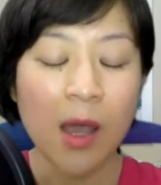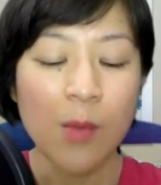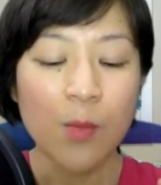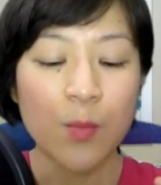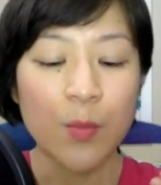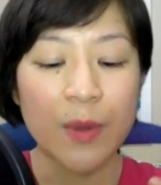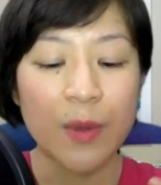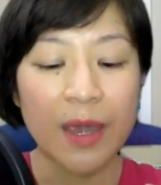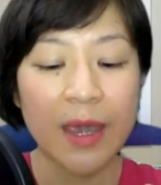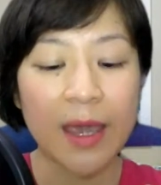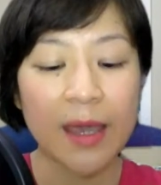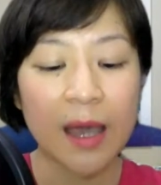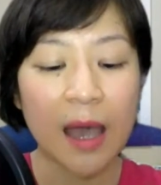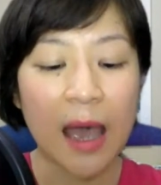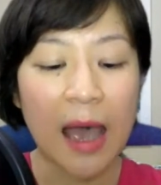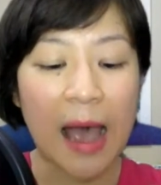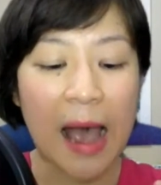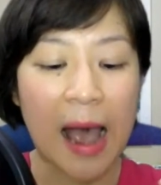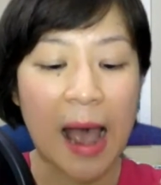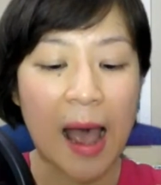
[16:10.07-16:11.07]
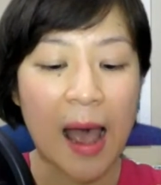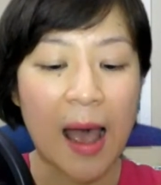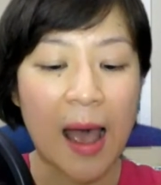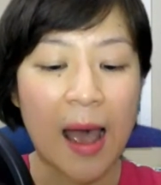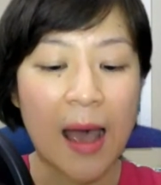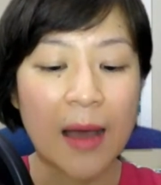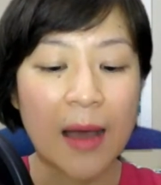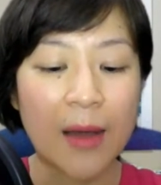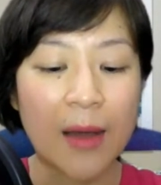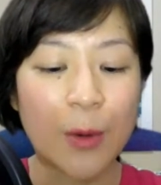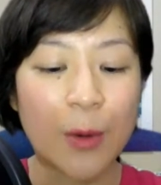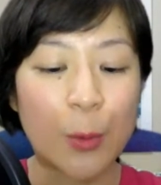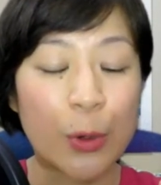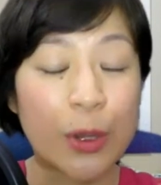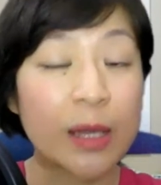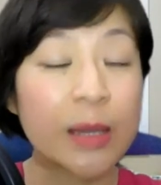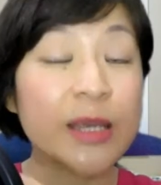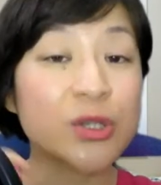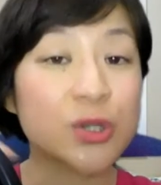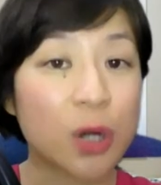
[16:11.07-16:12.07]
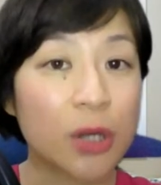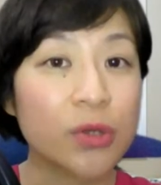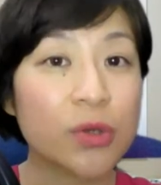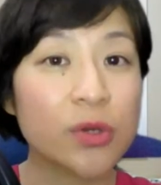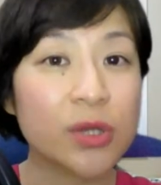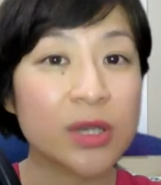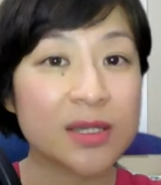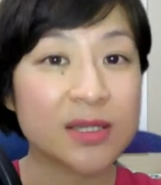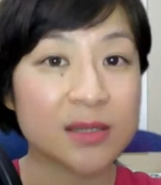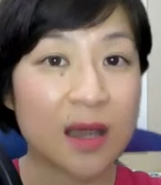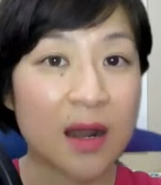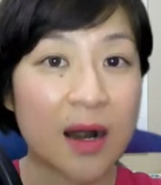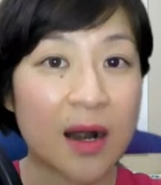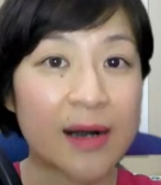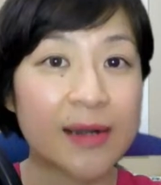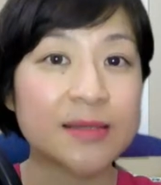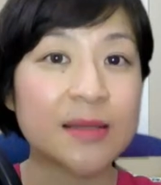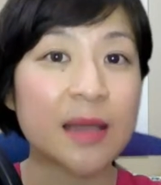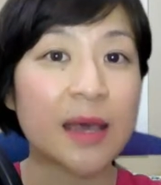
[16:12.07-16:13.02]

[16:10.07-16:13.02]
being really drawn to the stars,